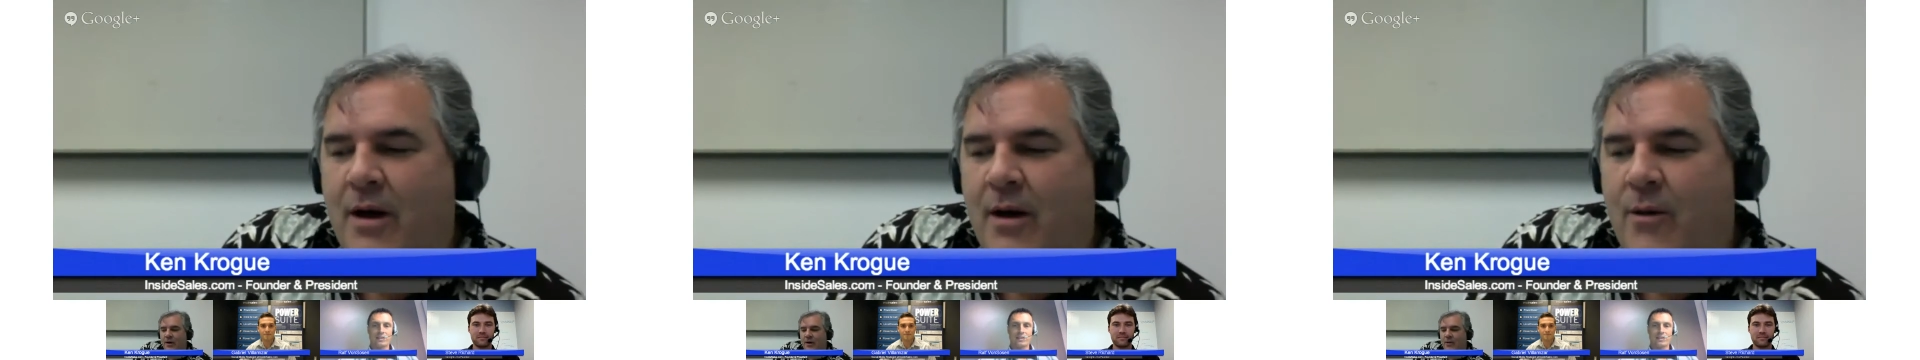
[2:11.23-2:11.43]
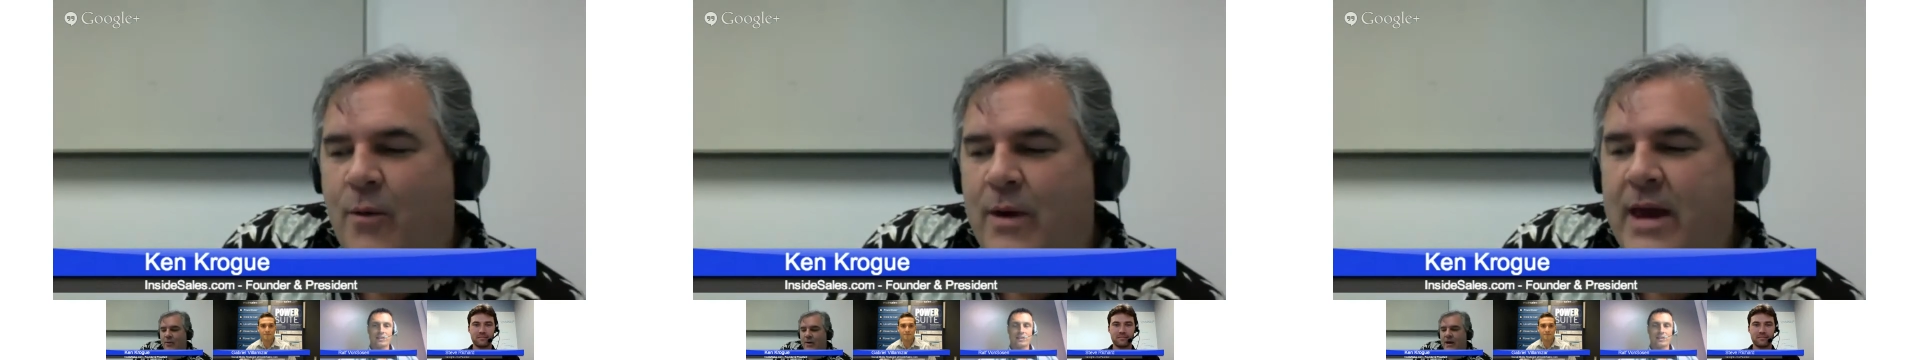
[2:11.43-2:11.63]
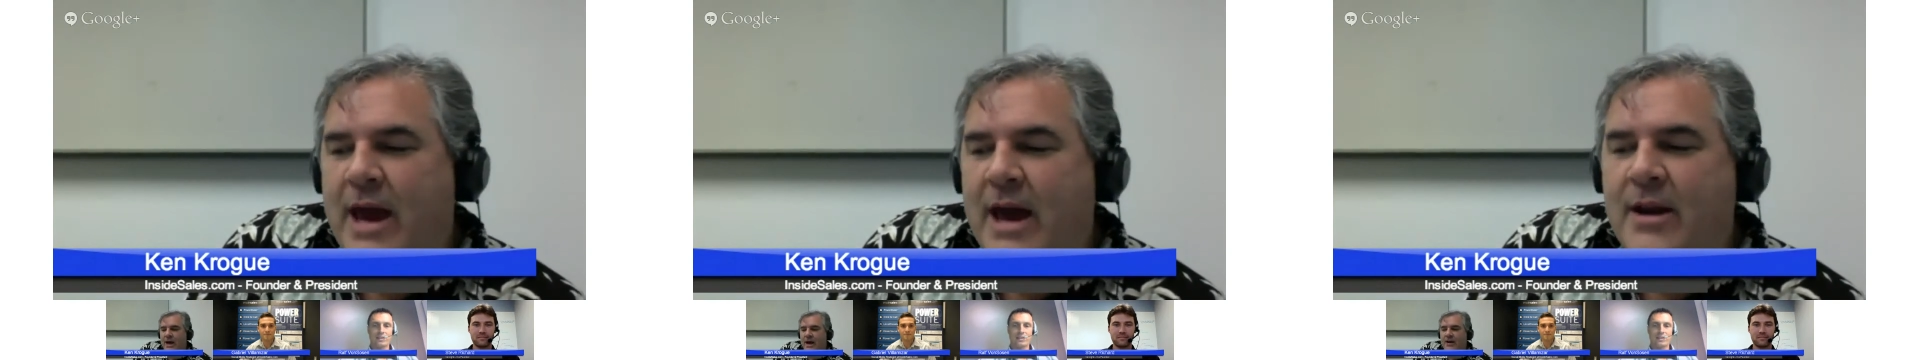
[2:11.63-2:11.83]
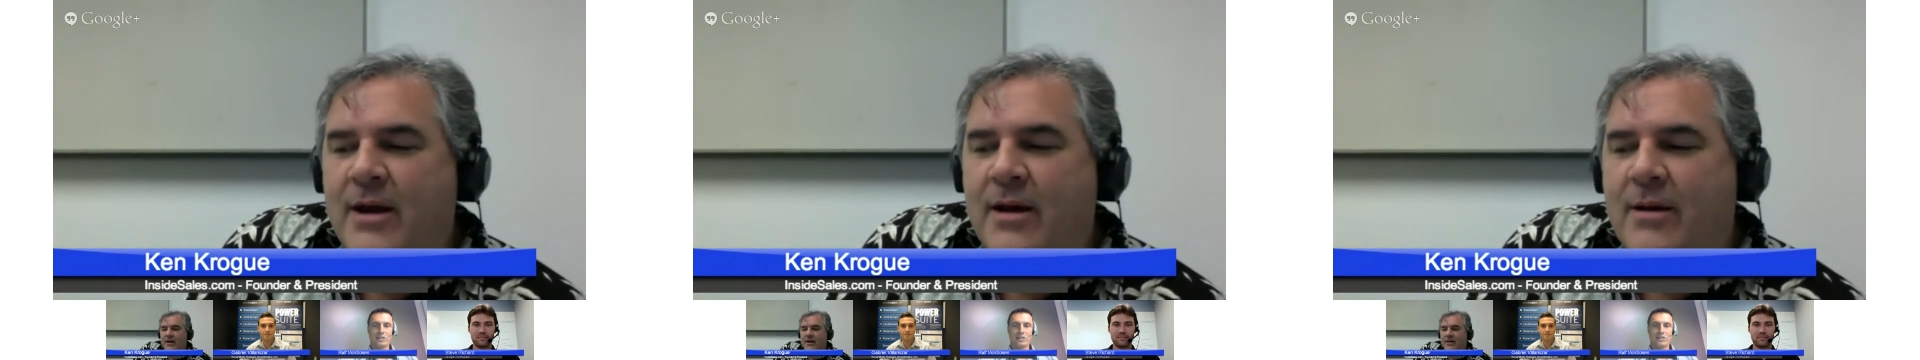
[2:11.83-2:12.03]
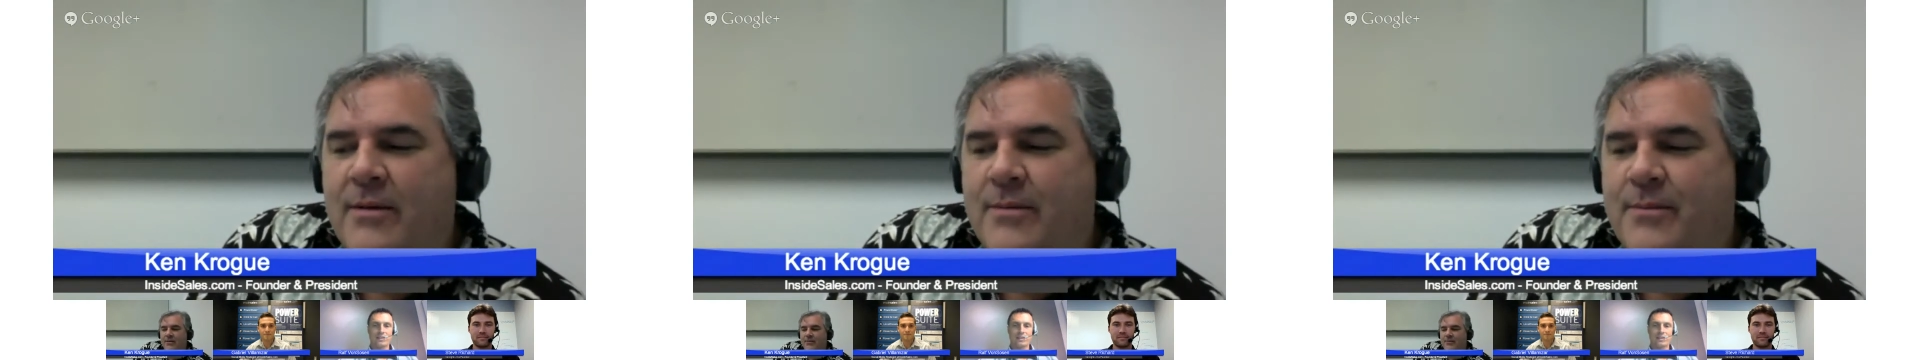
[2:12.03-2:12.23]
We had
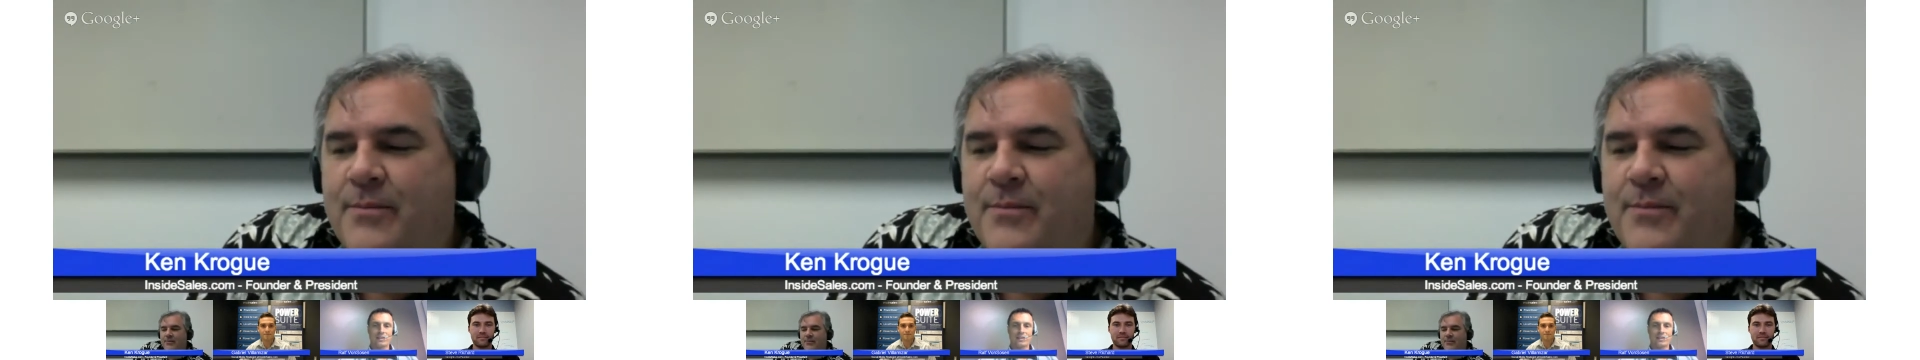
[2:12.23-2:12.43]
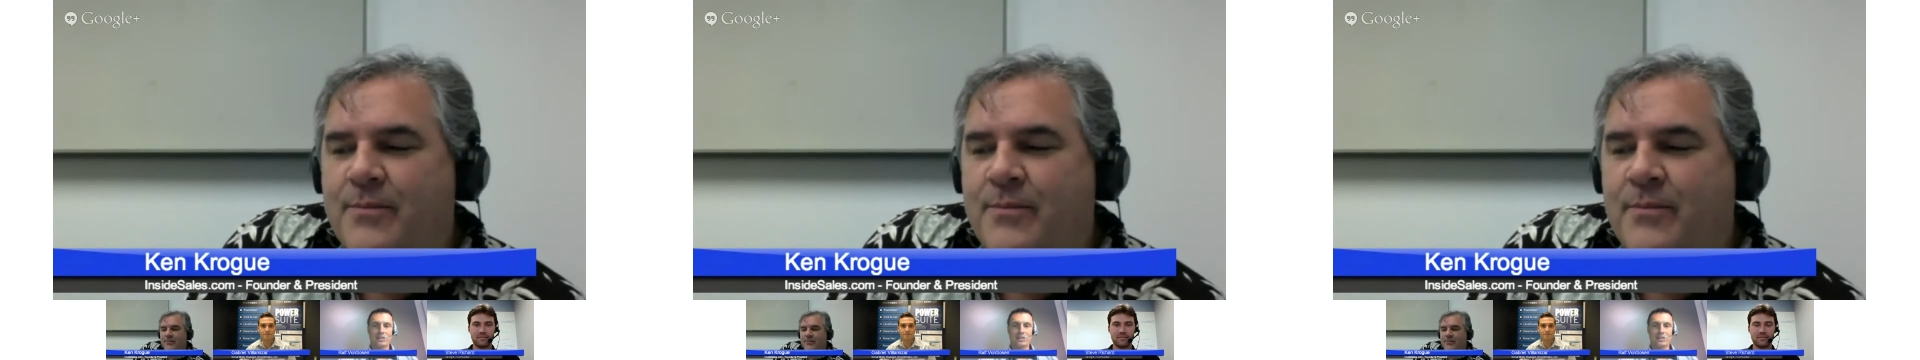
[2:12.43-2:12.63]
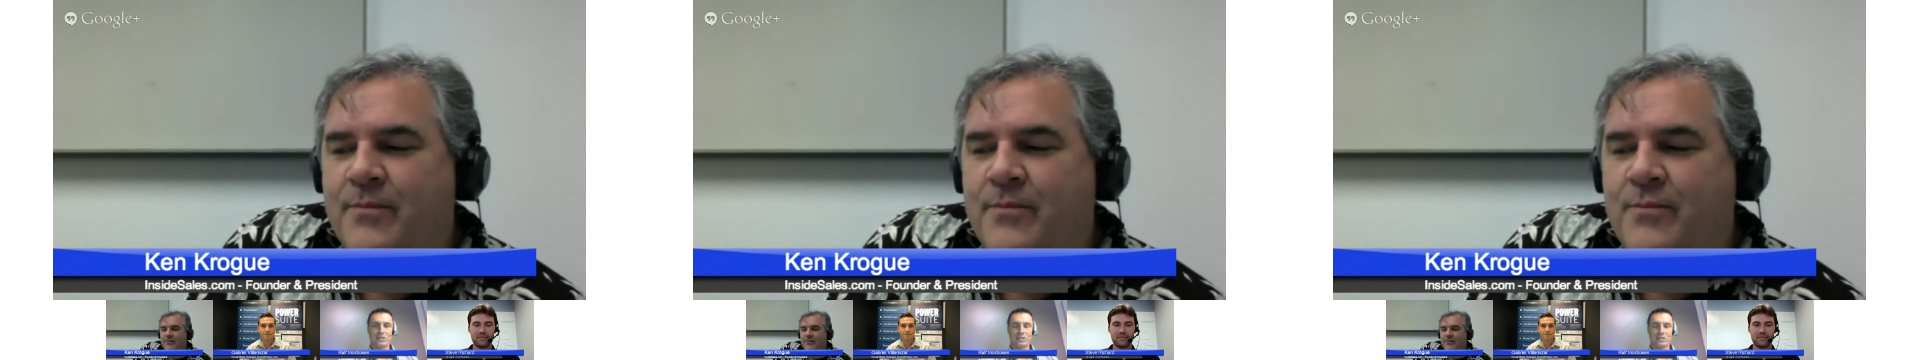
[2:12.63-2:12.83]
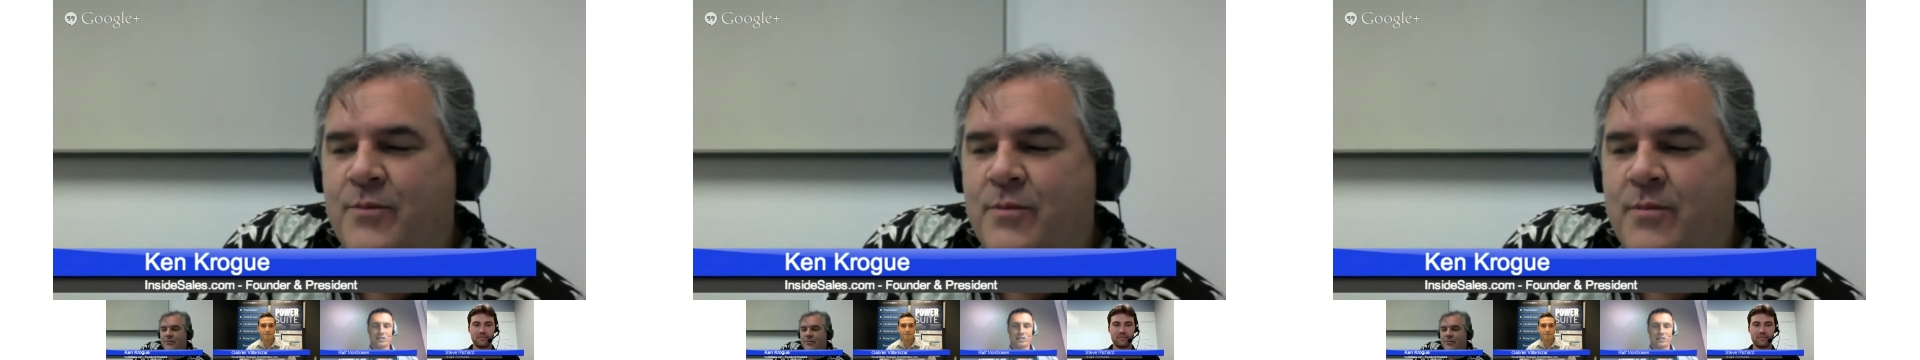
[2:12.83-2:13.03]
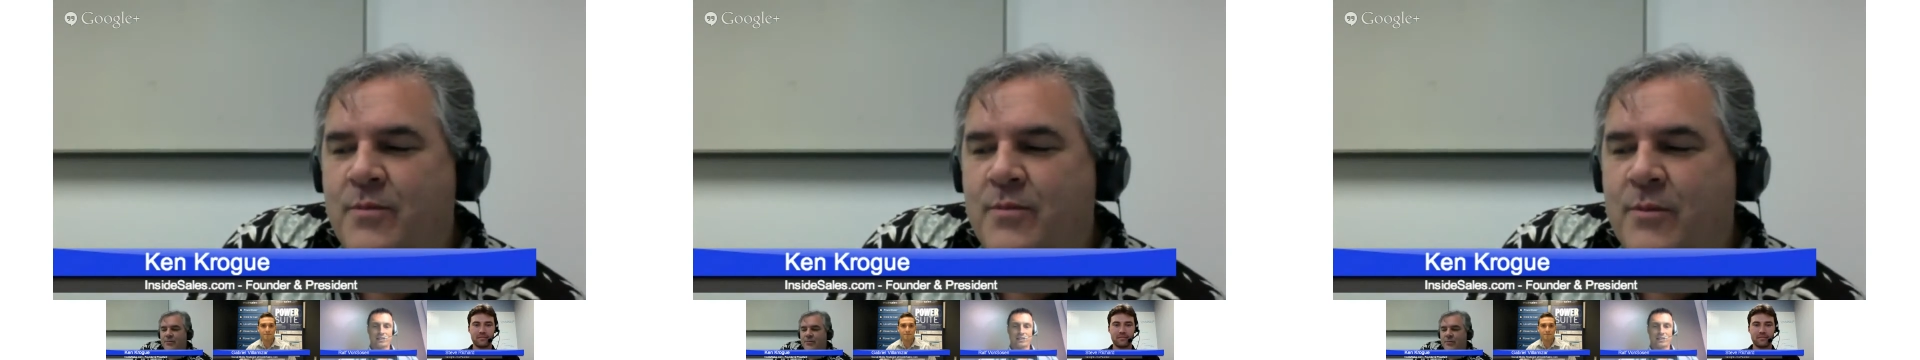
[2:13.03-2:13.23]
a
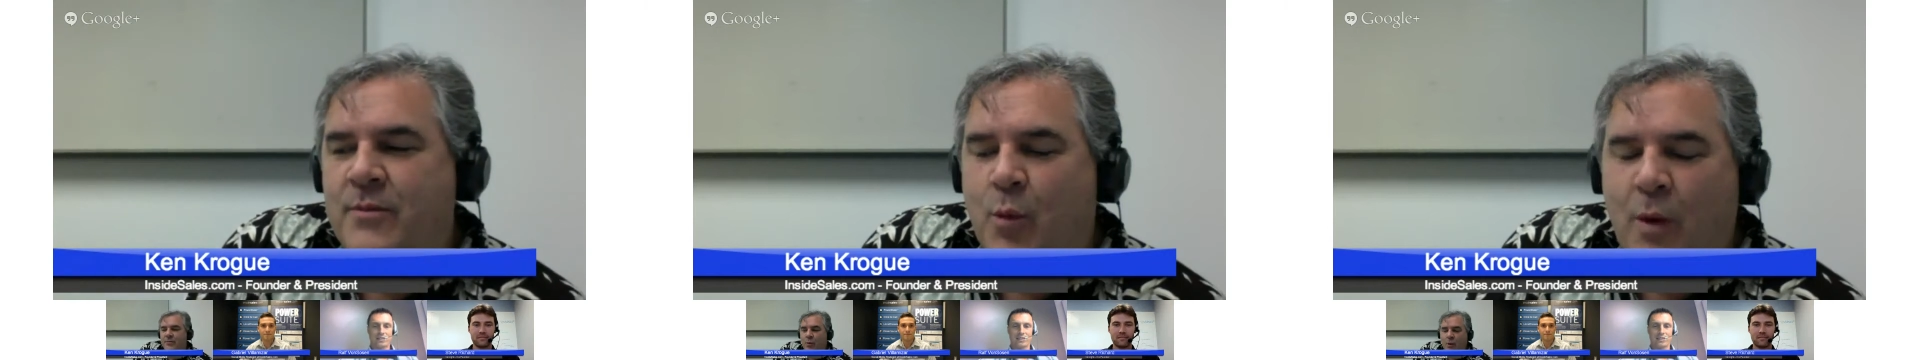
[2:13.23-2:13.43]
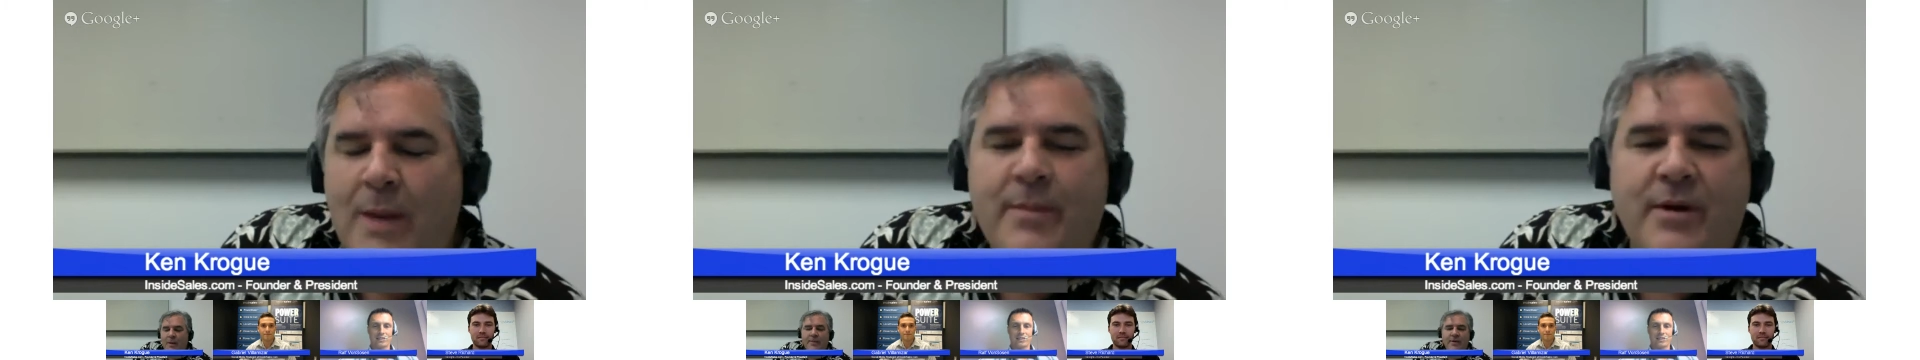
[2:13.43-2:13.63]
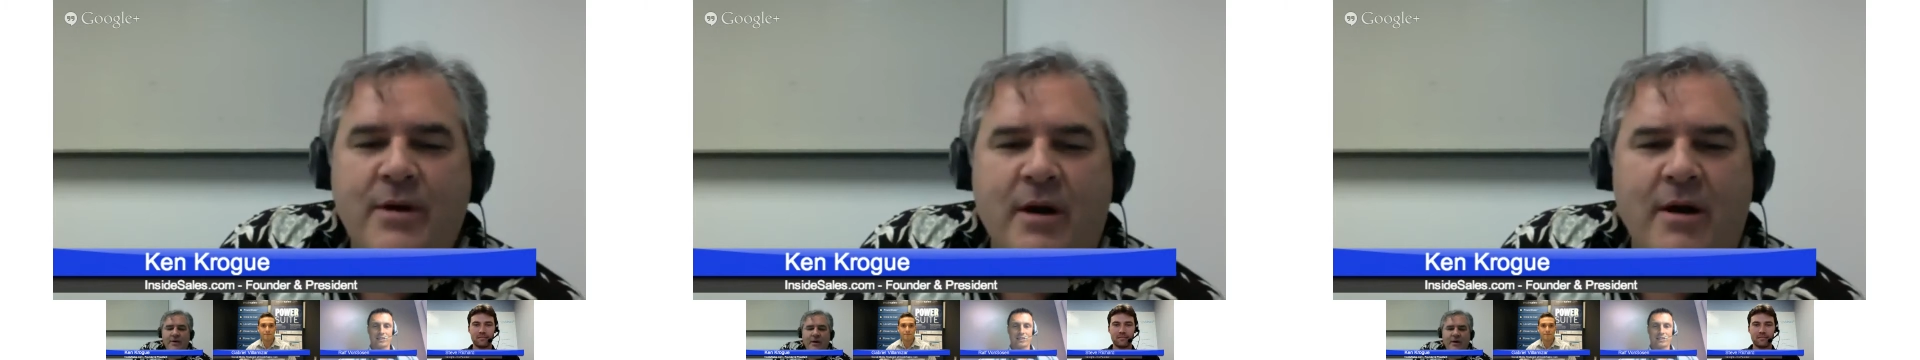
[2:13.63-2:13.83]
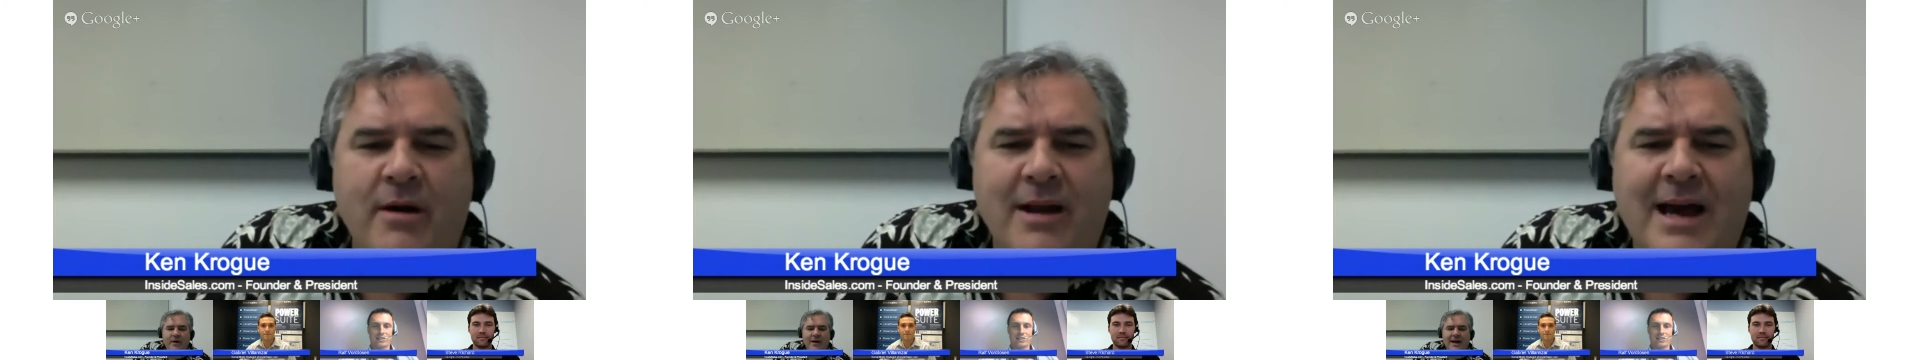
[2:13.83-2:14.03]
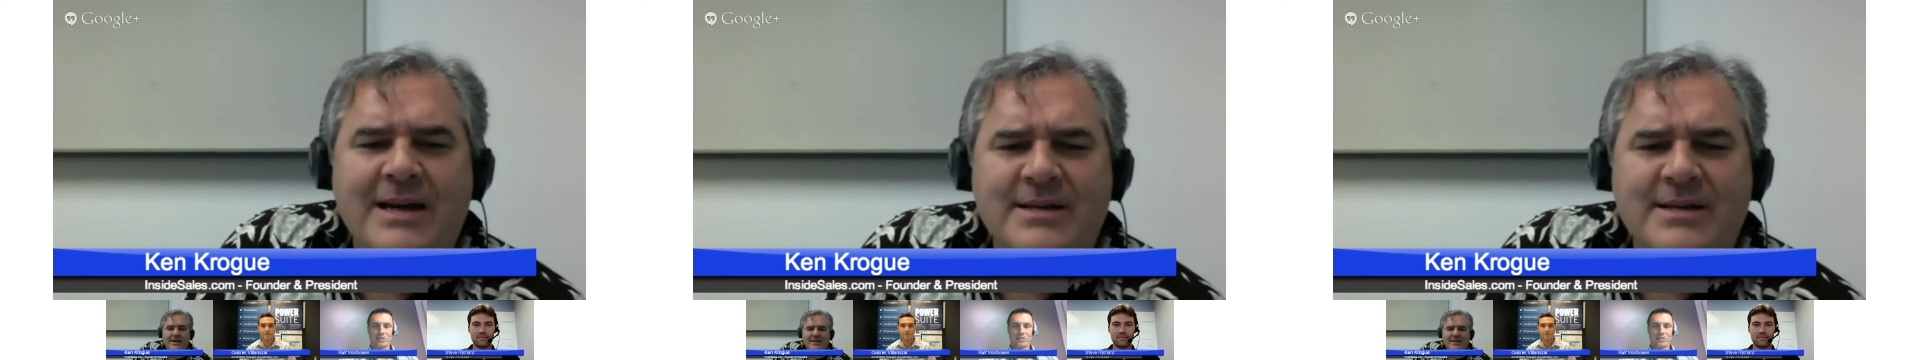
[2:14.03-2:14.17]
webinar